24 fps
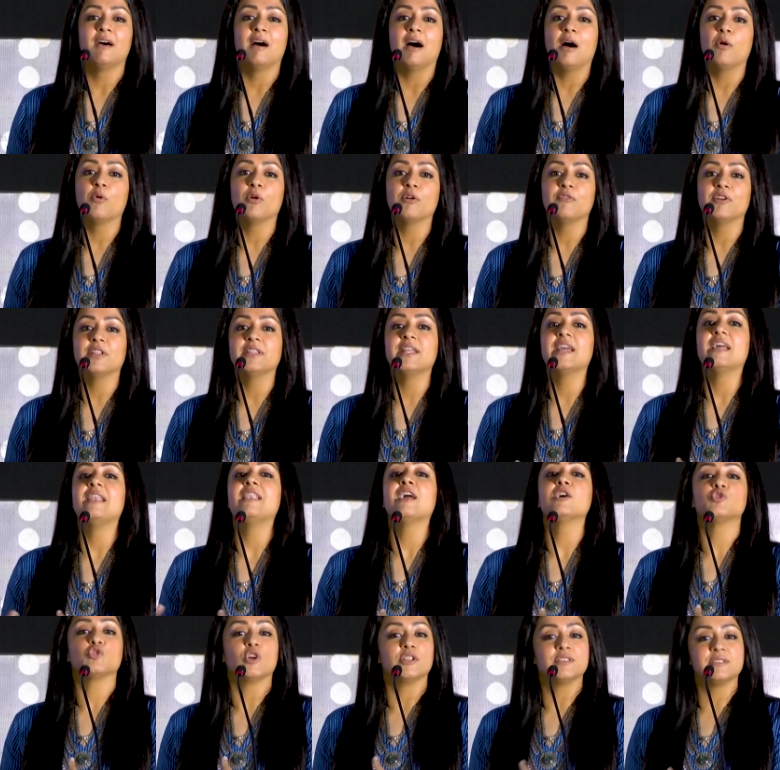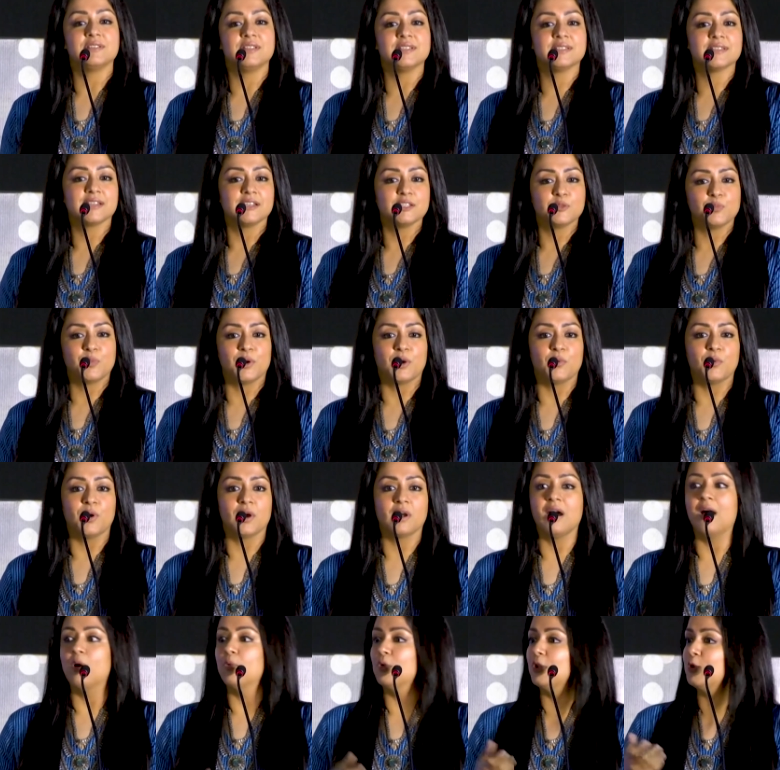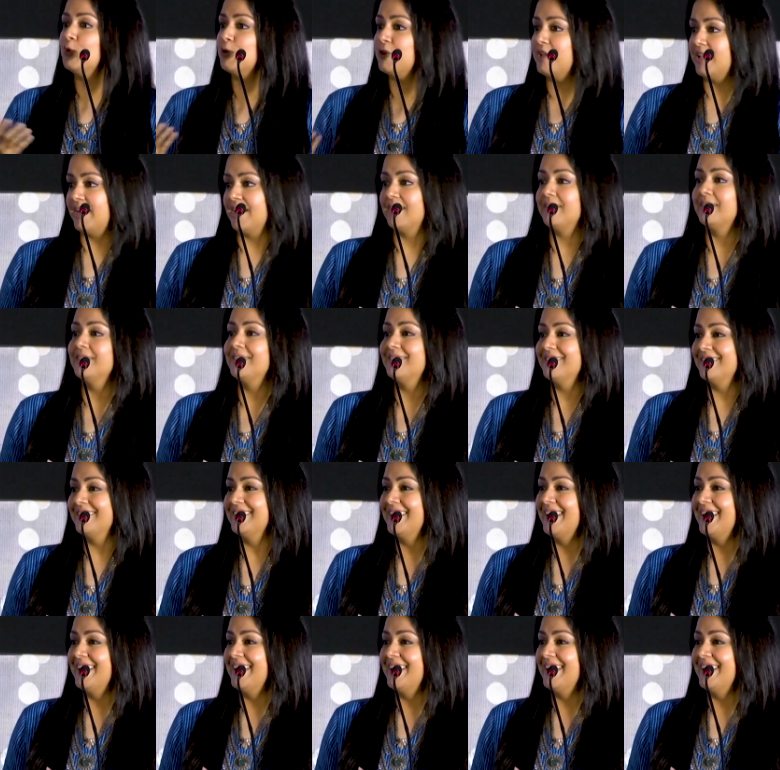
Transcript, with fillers: They discussed all shots, the director.